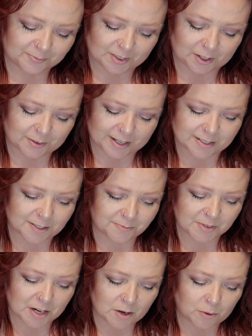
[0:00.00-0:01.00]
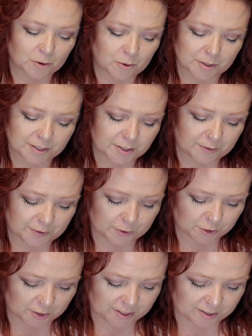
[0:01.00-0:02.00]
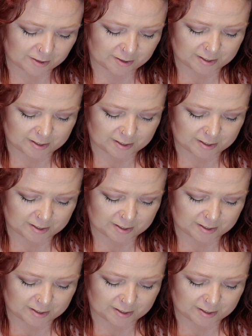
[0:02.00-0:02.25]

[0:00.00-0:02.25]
All right. We're going into the future here,